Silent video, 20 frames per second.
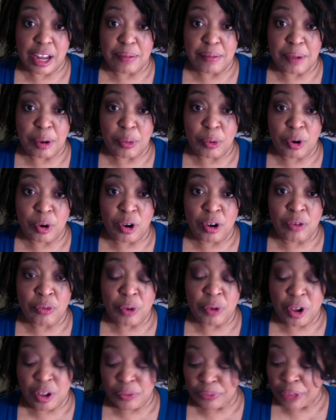my world?
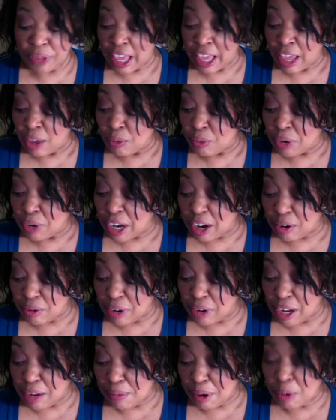Well, when I
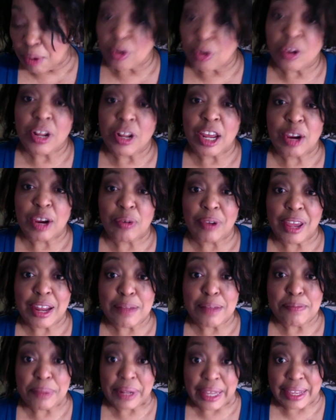created my world, I created
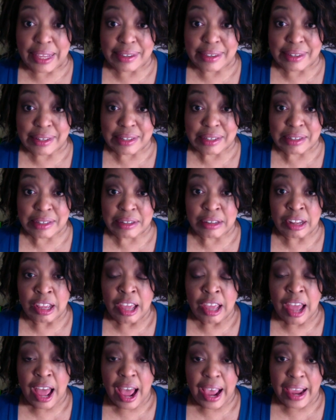places,
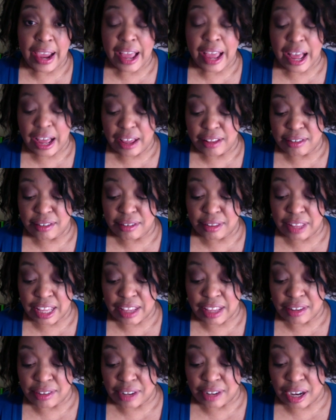icons,
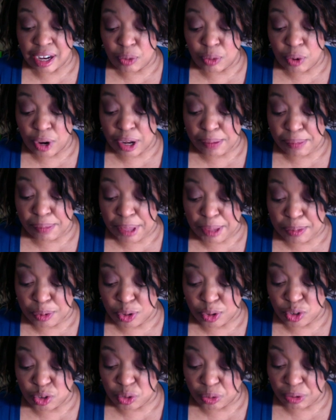things that I wanted people
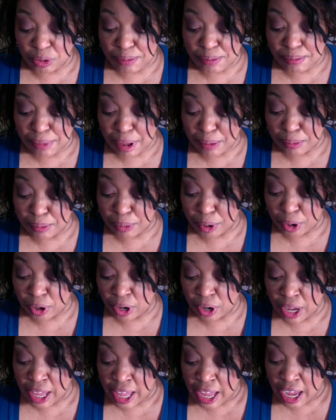to remember.
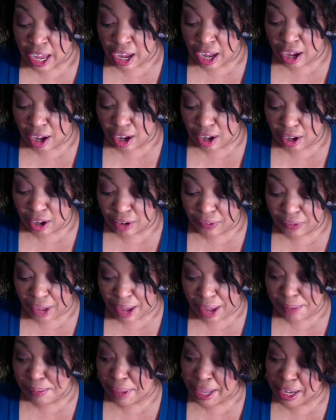I
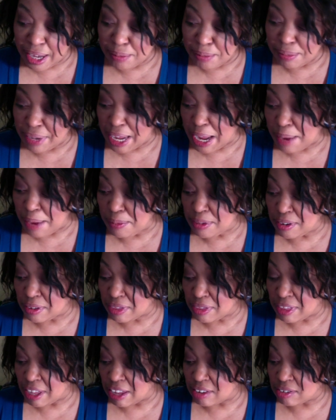made up names of
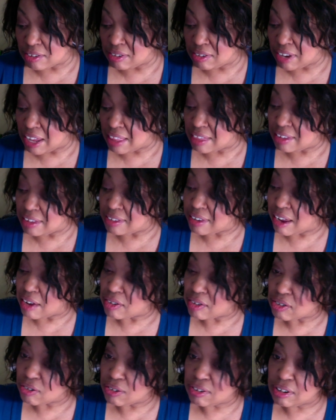things. You take this out
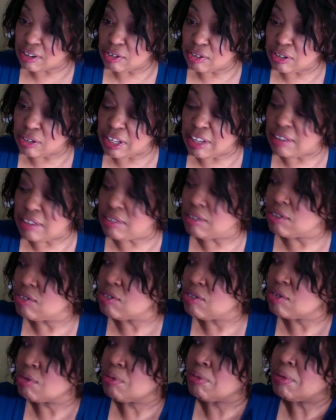so it's a little easier
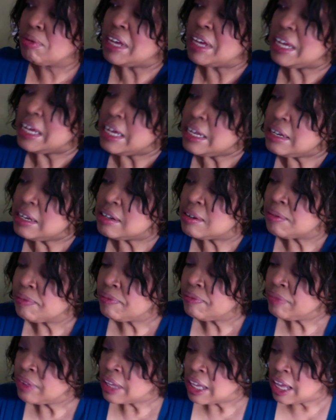to read.
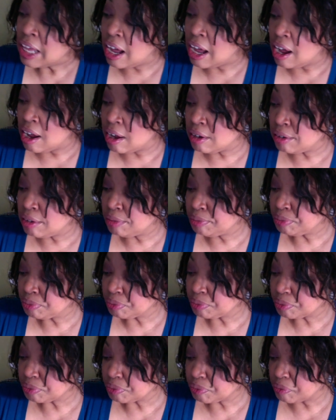
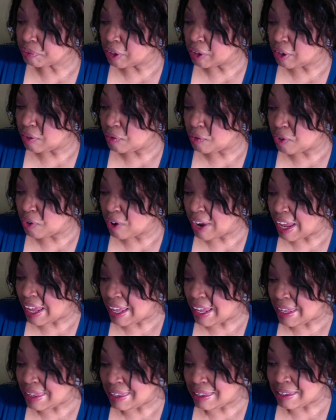For
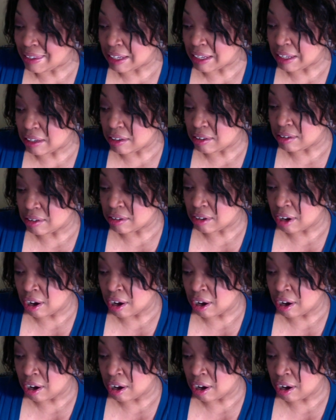instance,